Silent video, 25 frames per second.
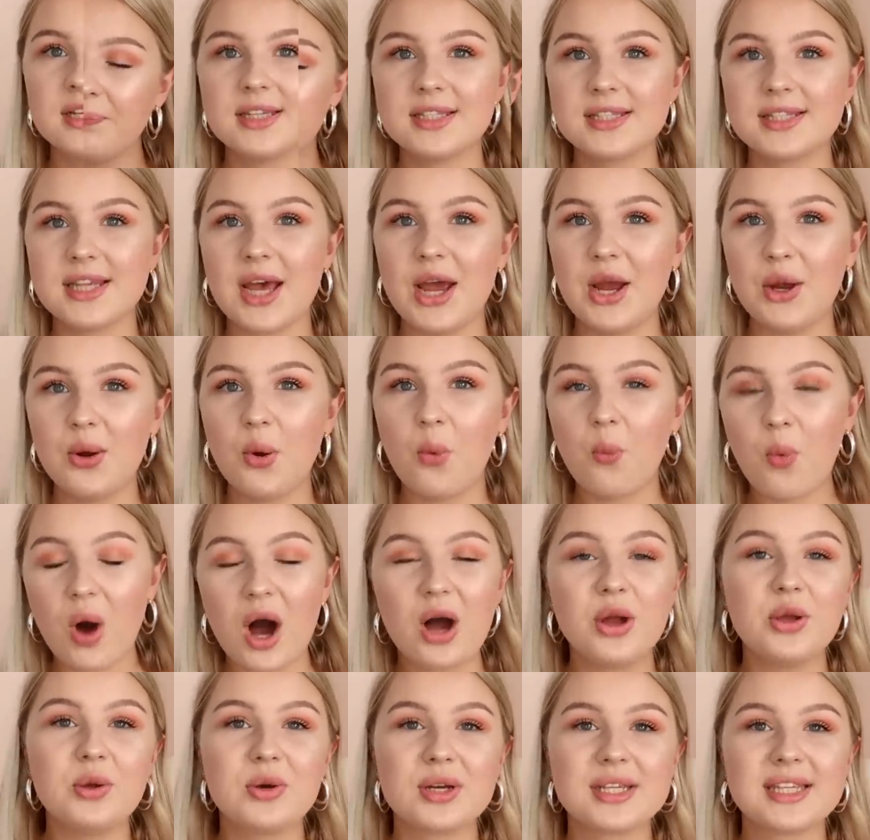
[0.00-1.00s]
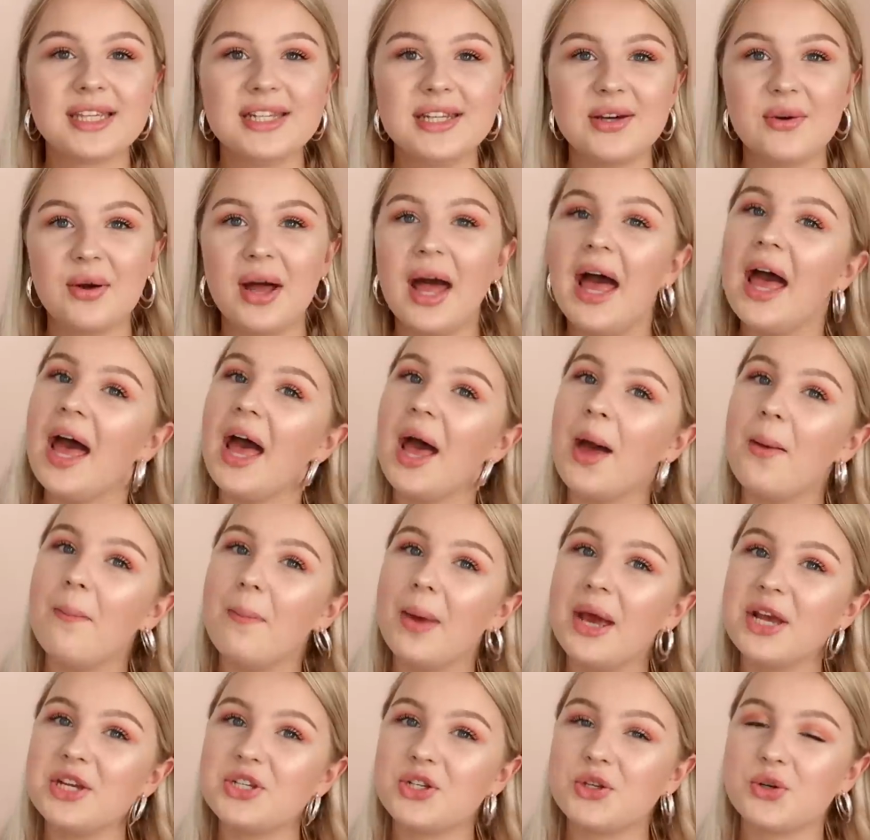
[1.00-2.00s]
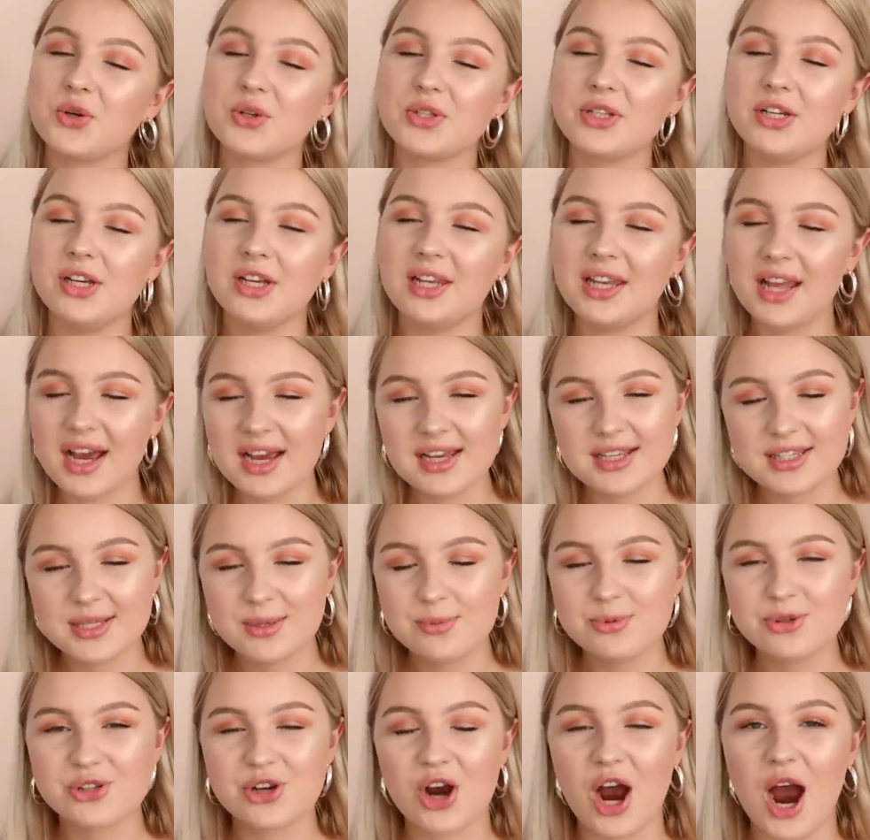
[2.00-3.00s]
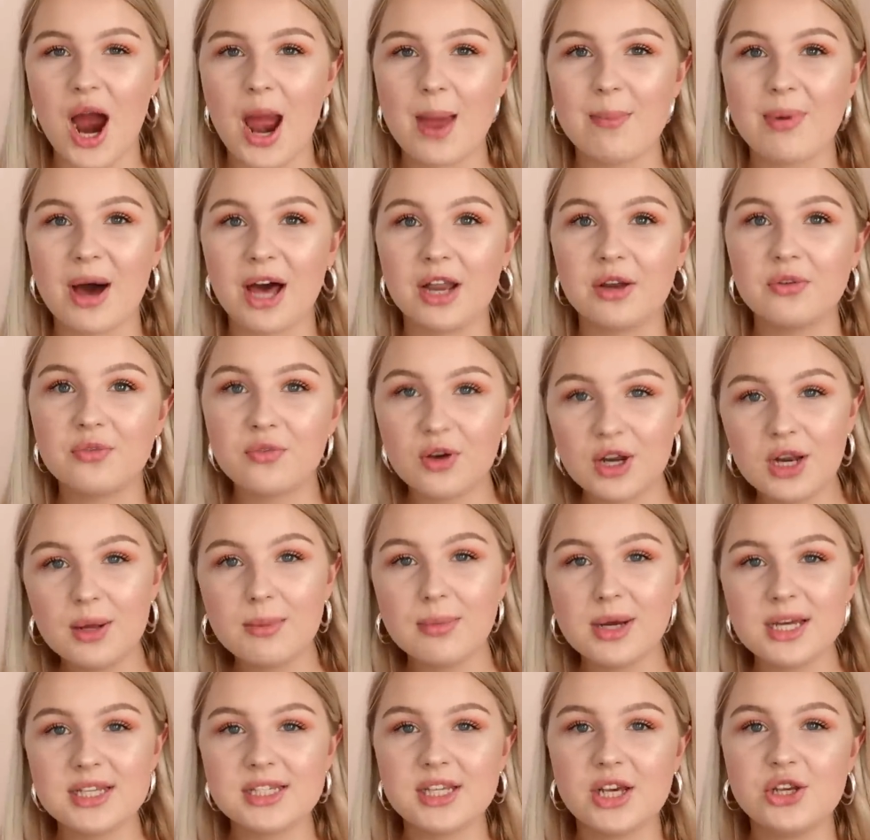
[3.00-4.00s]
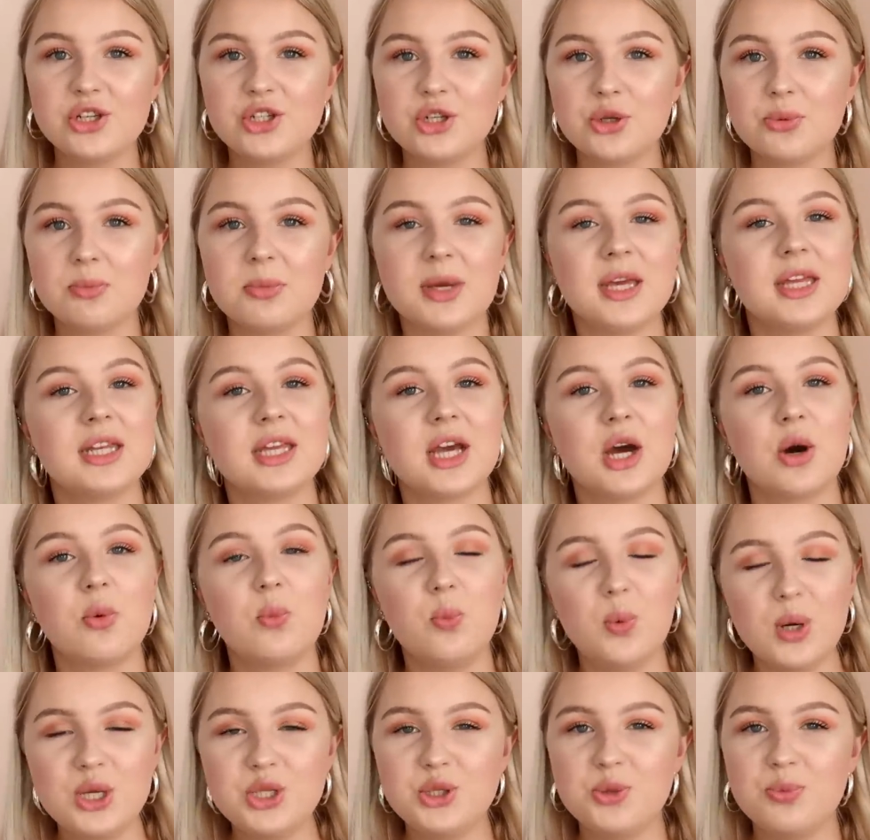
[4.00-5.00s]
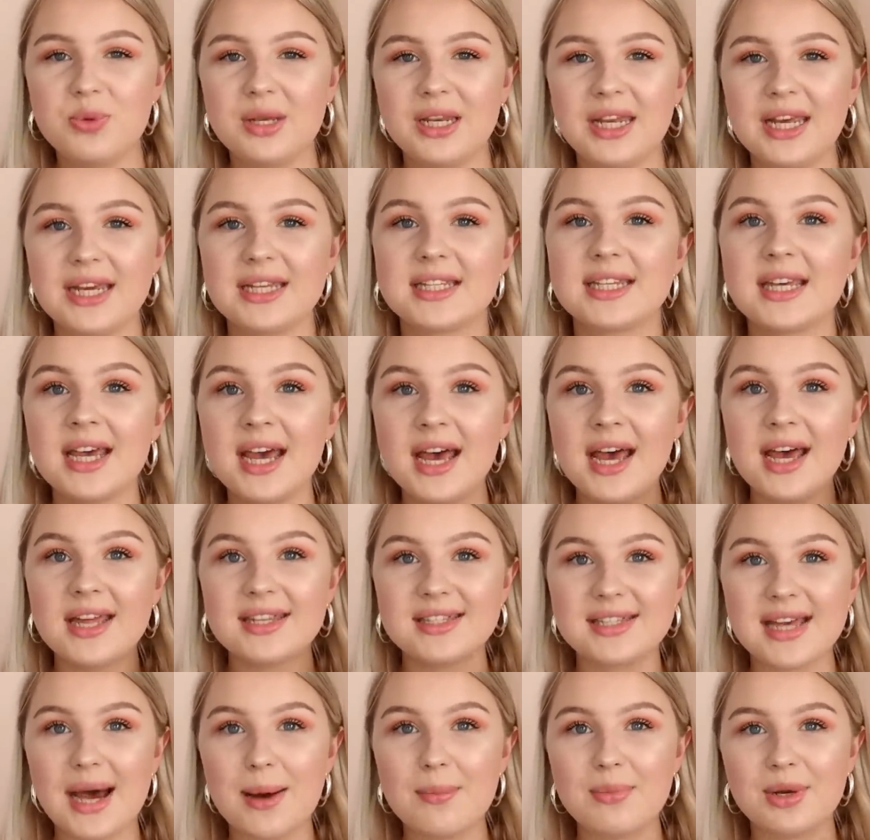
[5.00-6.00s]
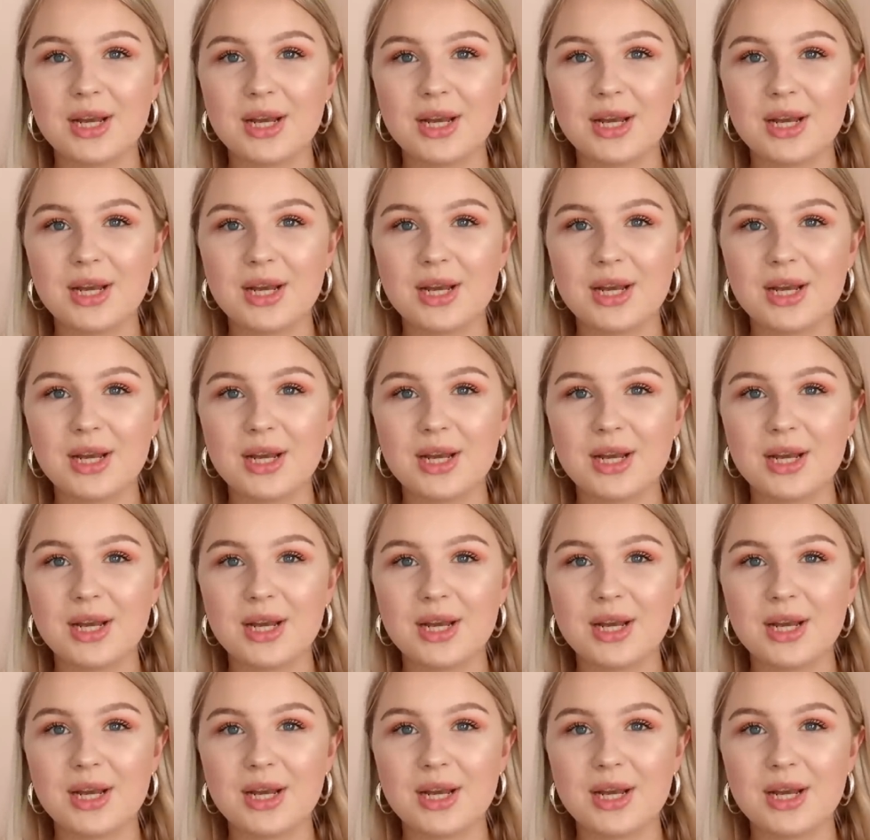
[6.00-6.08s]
So while you're still here, make sure to like, subscribe, and follow my social media, which will be linked down